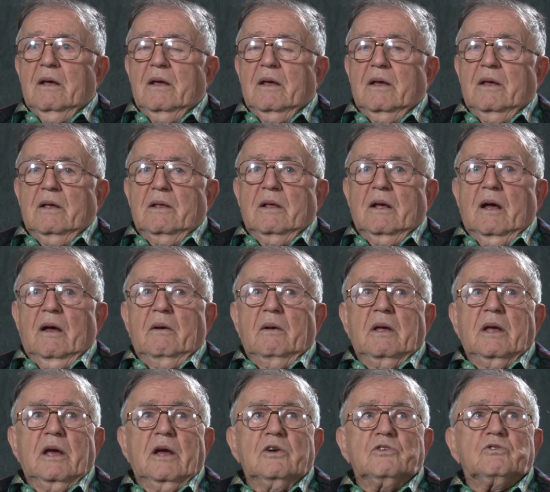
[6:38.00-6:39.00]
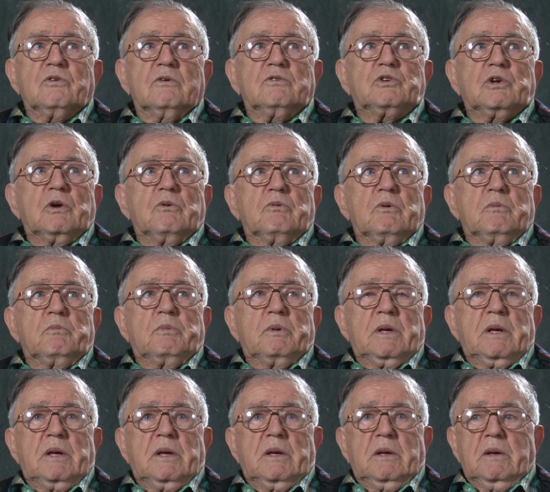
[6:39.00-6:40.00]
And I asked her if she would
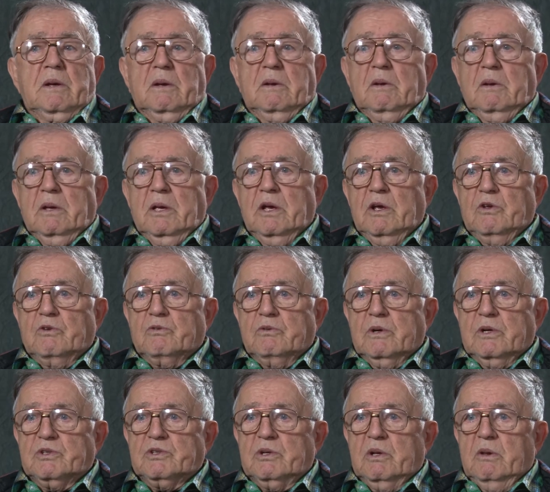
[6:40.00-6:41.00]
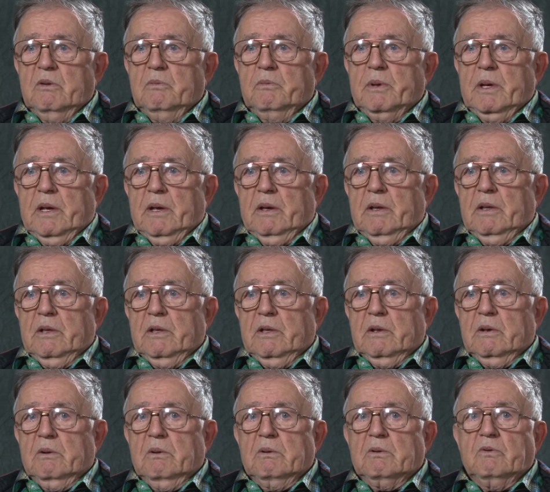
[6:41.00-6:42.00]
be interested in being
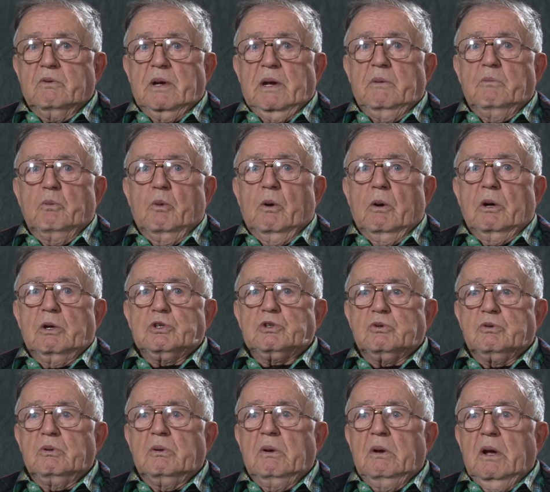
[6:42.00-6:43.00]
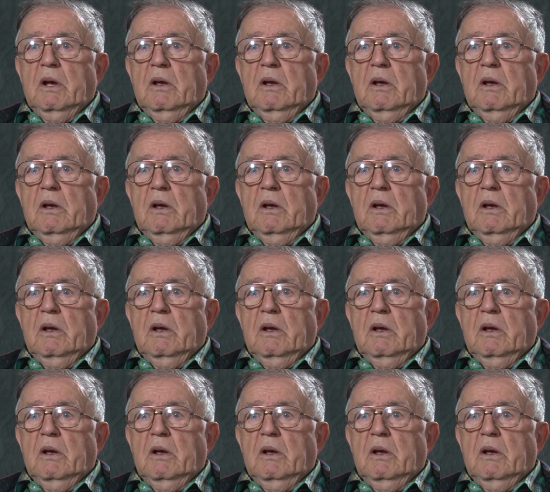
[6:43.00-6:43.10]
the Grand Marshal